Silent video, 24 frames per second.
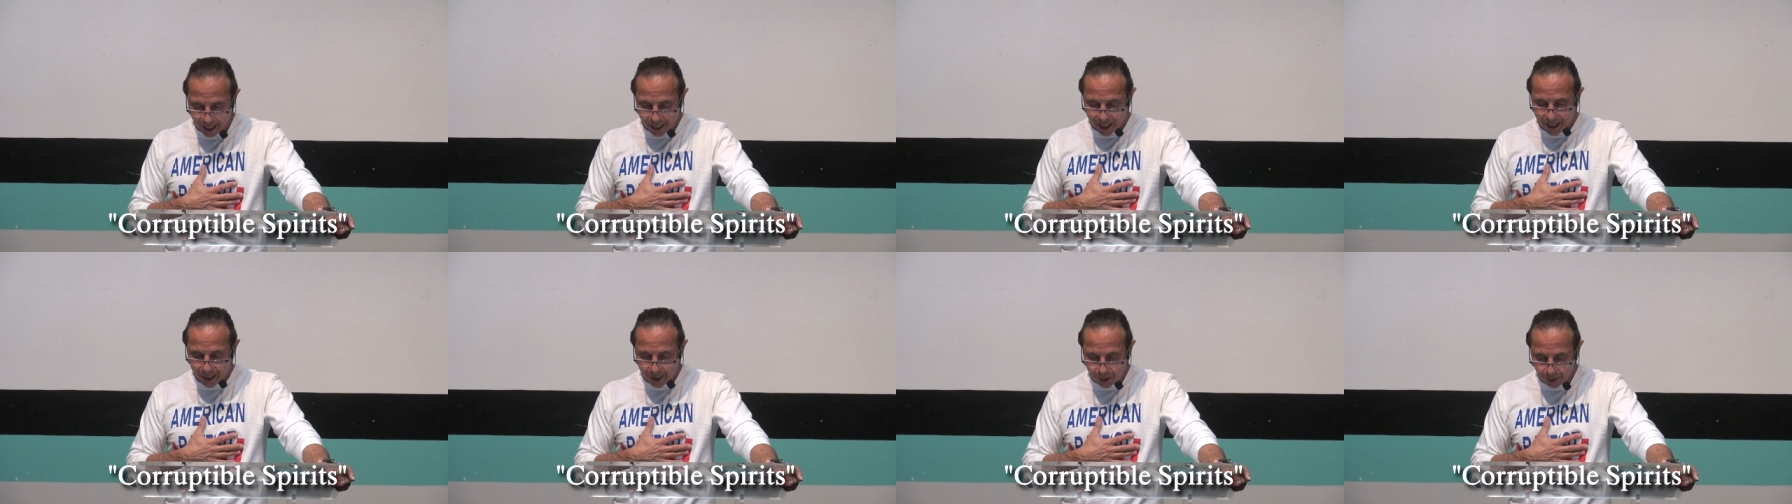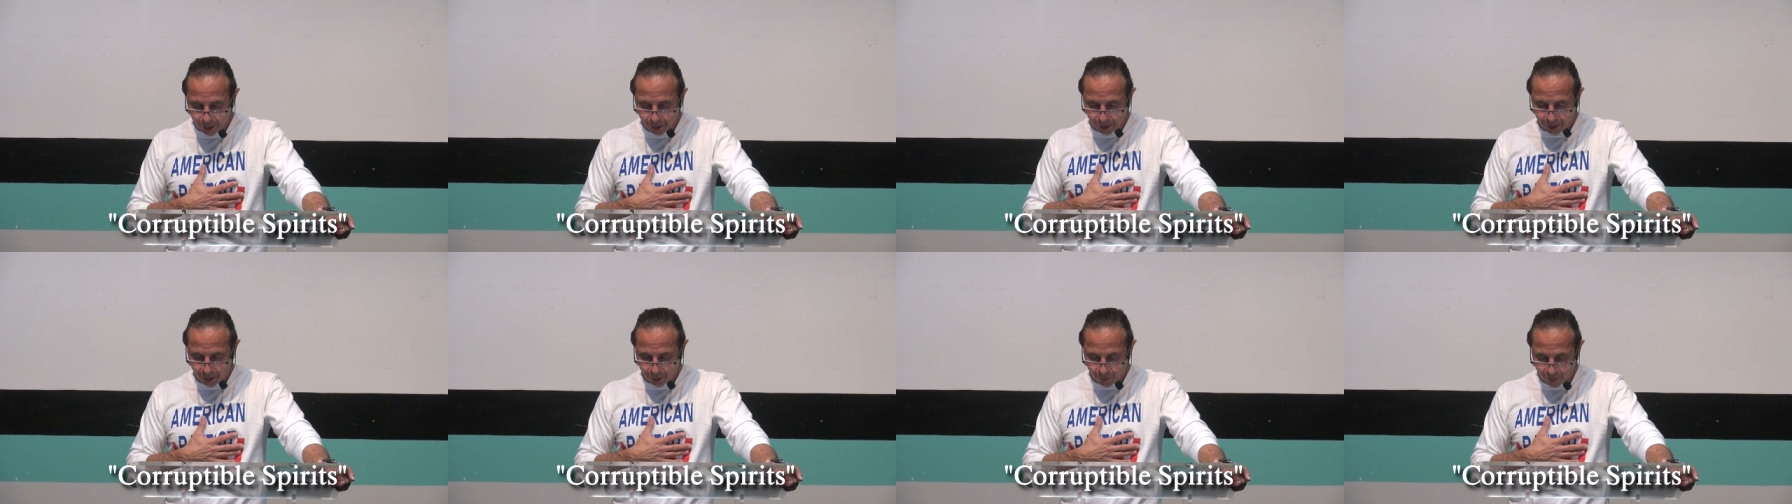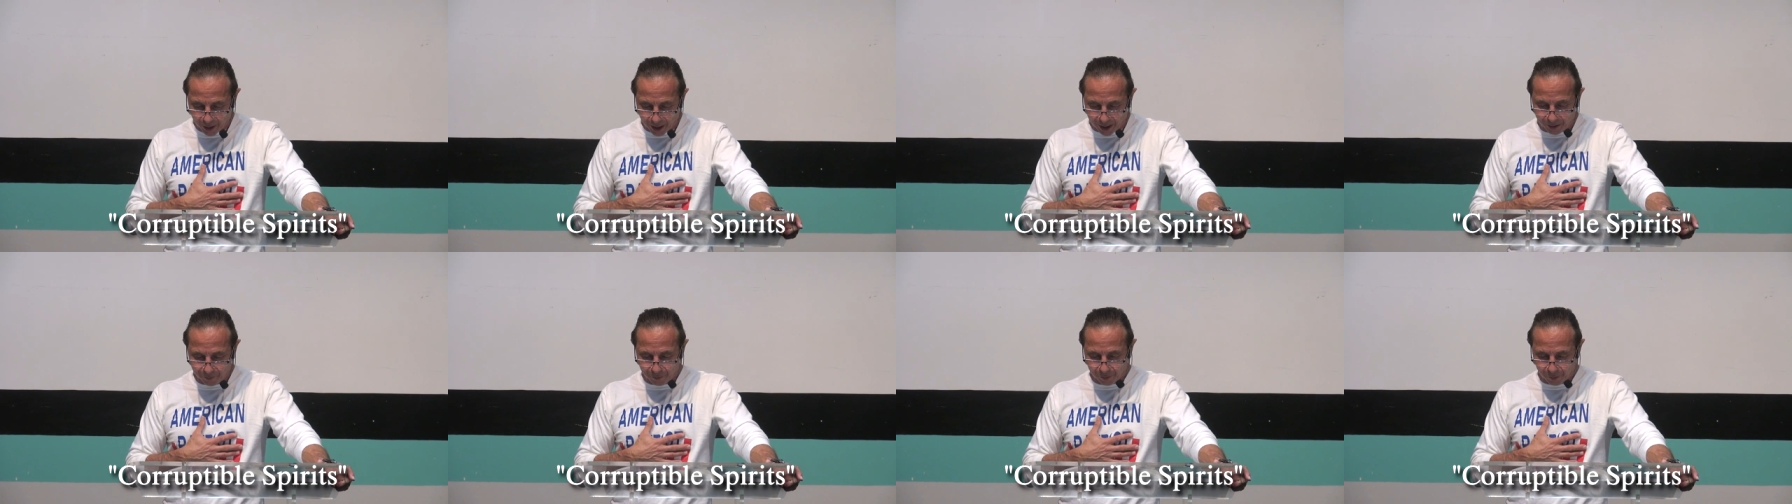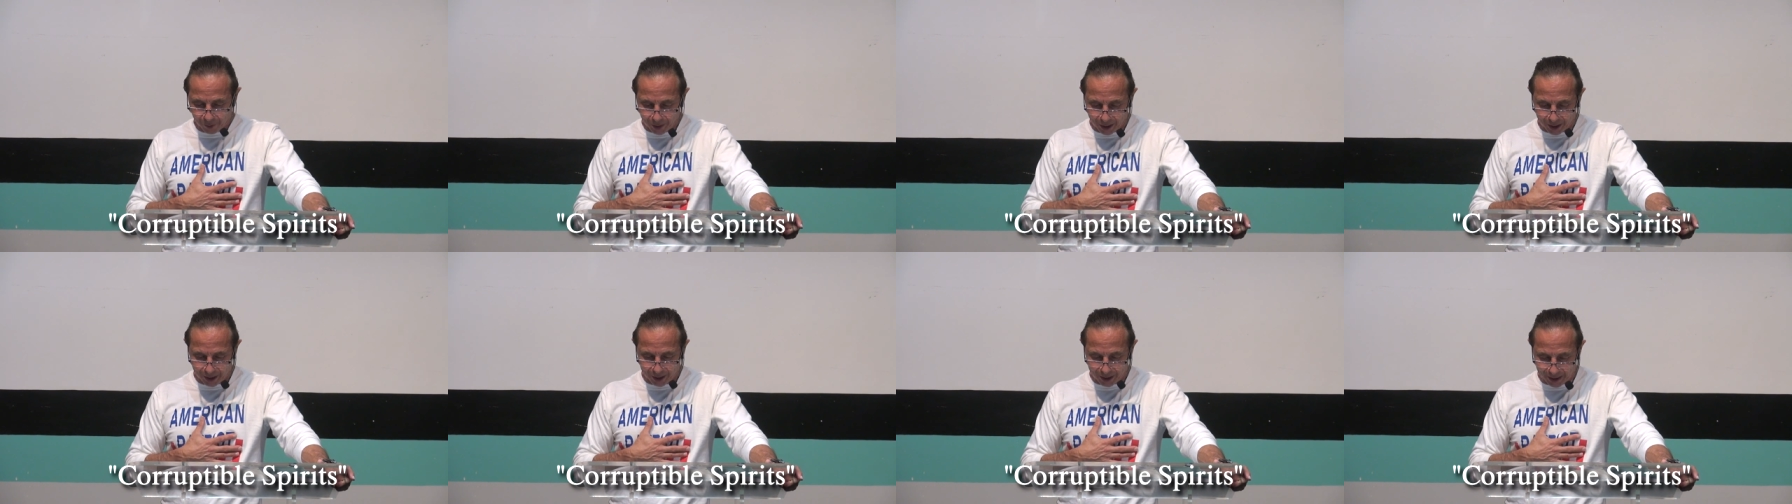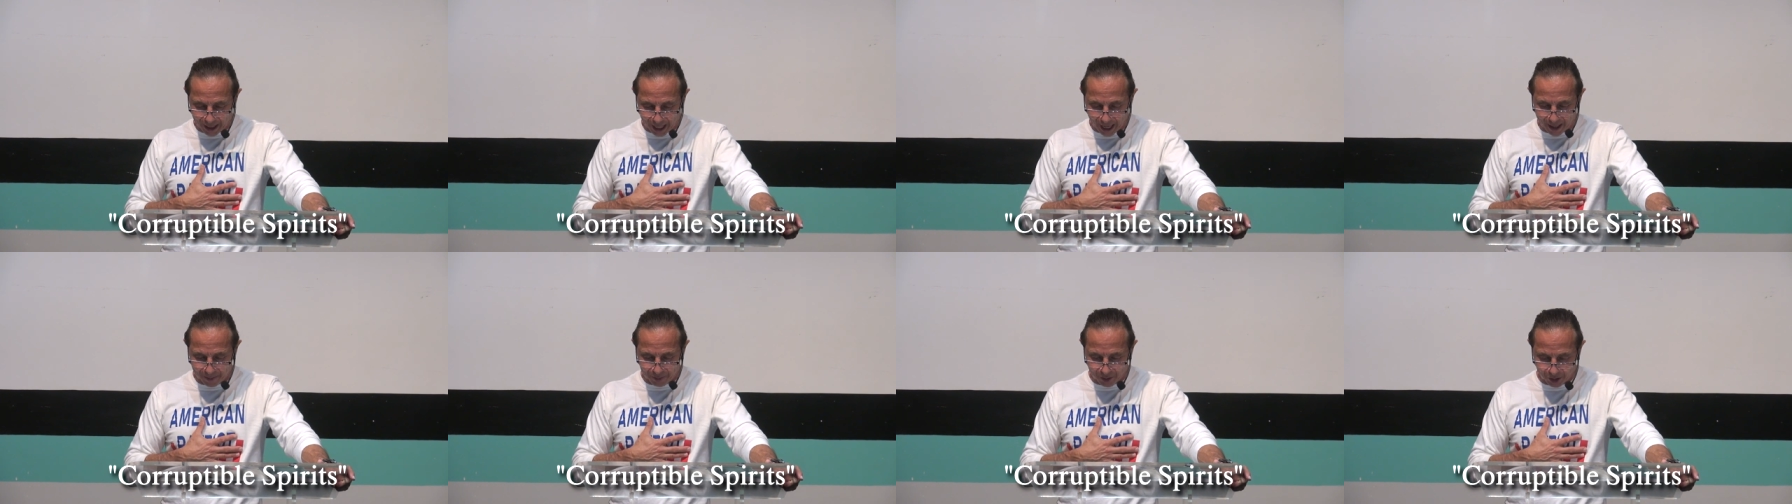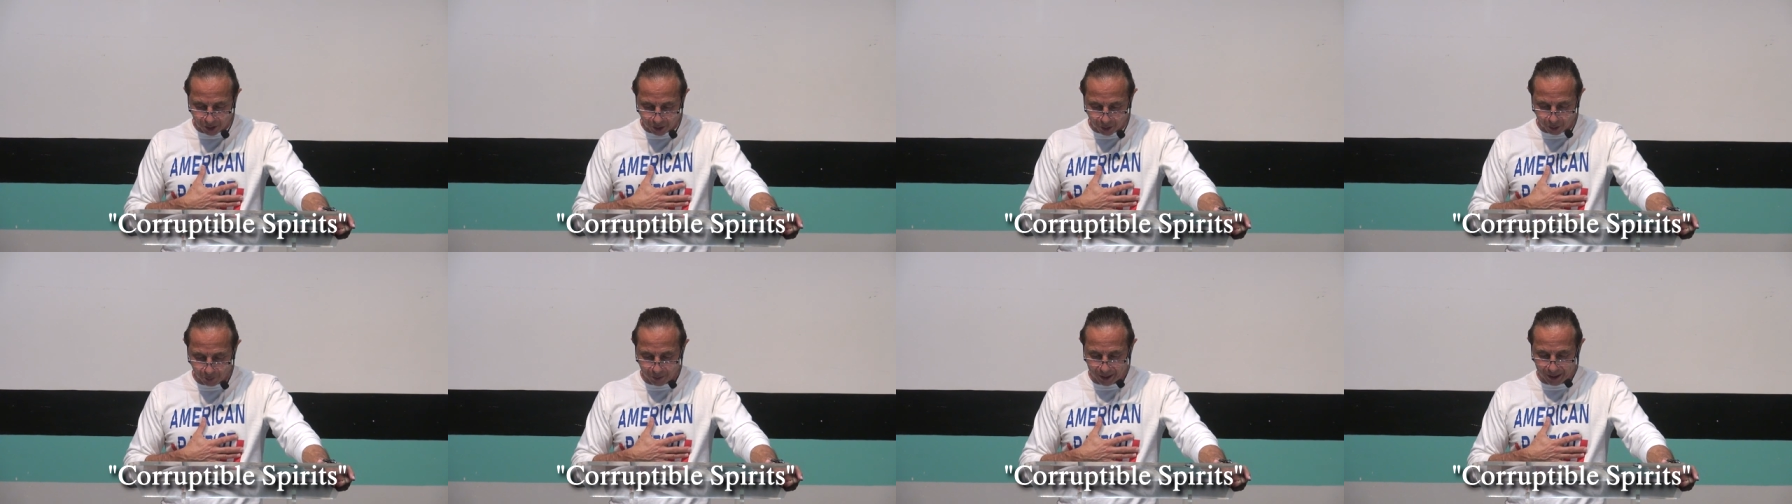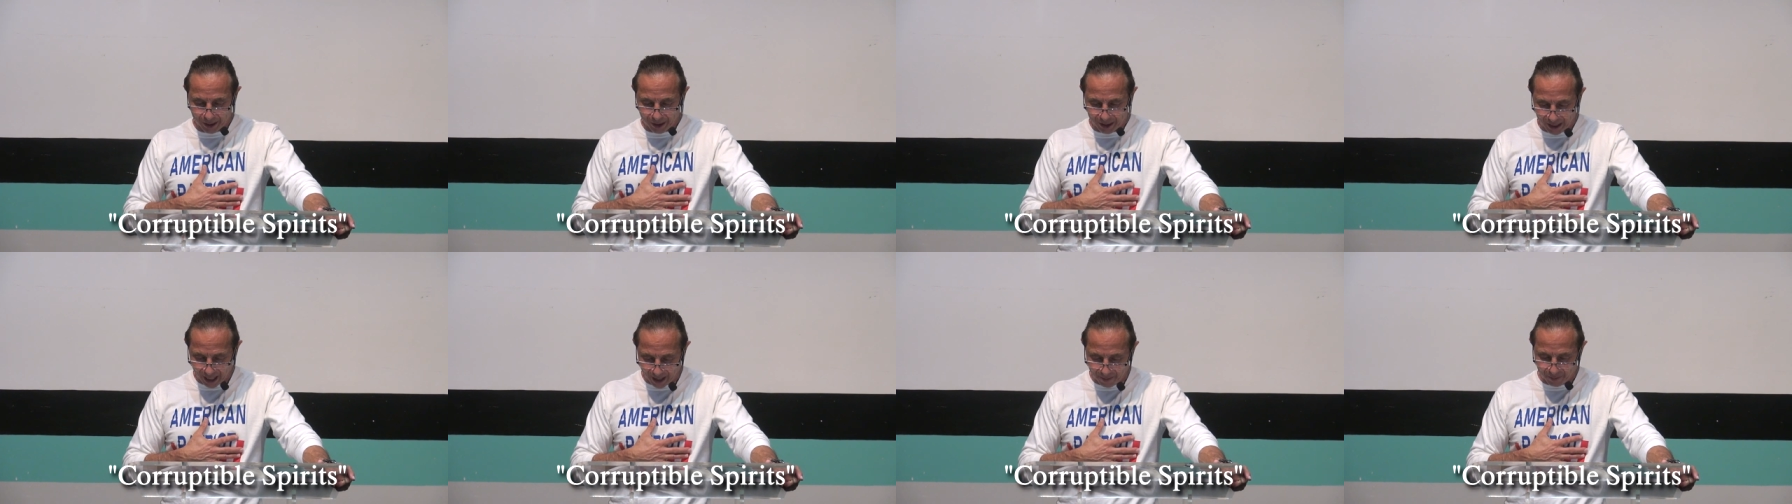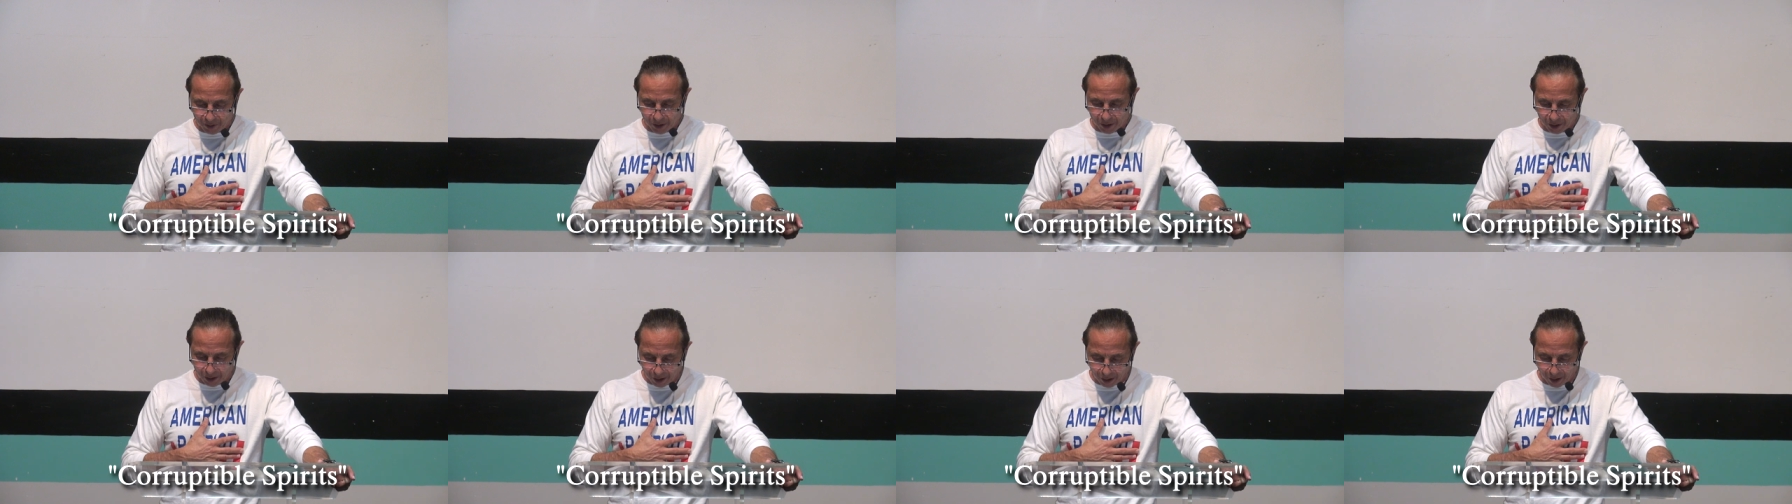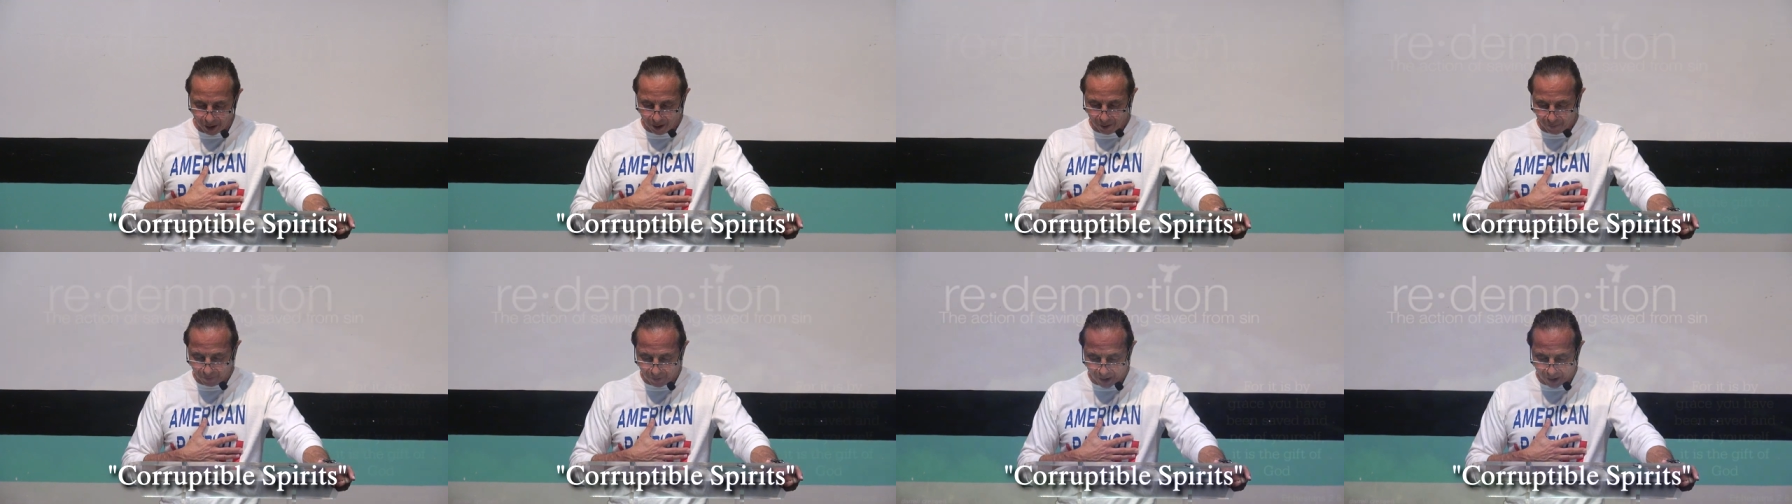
eagerly waiting for the adoption, the redemption of